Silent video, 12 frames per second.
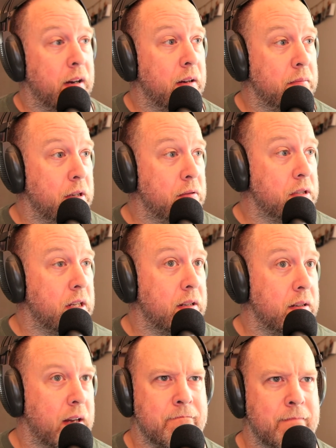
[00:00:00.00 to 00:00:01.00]
I'm
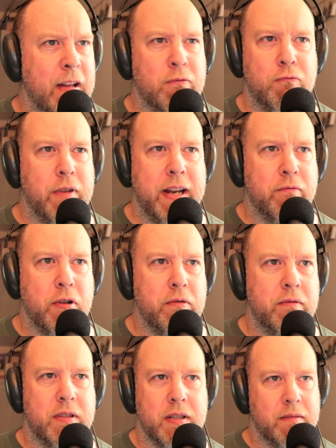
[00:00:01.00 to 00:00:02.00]
using Reroute
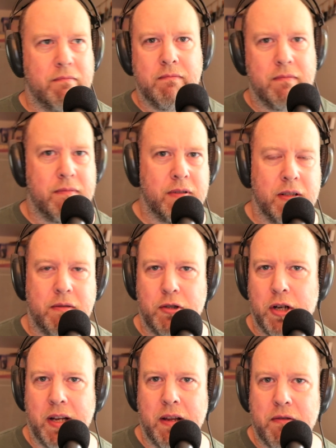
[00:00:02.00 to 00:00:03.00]
to
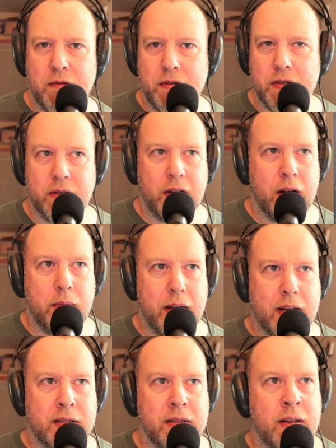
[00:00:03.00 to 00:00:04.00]
chuck it through to
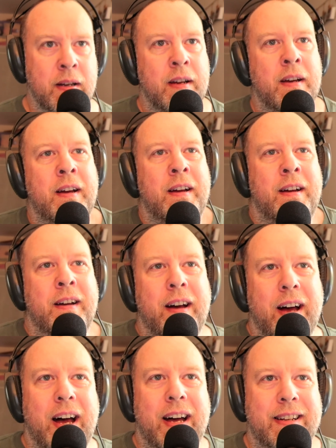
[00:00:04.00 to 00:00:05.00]
OBS.
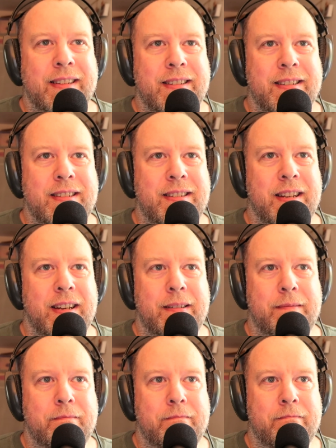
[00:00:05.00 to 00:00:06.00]
And
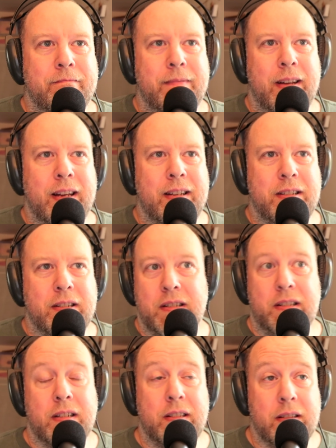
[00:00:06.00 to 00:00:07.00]
it's
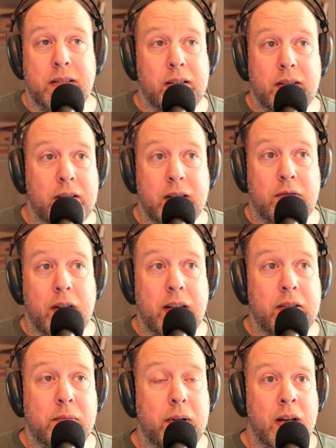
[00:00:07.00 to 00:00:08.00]
just a great
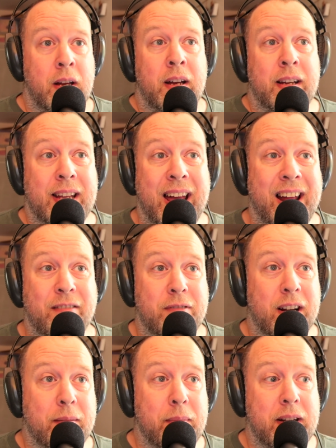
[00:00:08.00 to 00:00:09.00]
little plugin. Can't
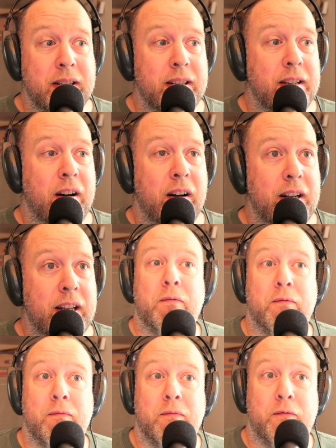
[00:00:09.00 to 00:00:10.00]
recommend it highly
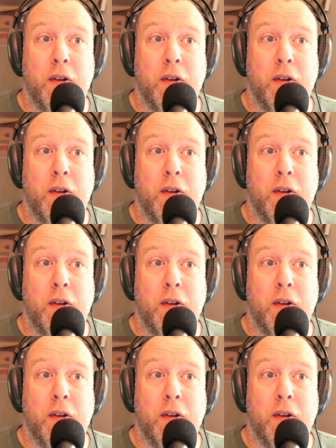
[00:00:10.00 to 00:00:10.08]
enough.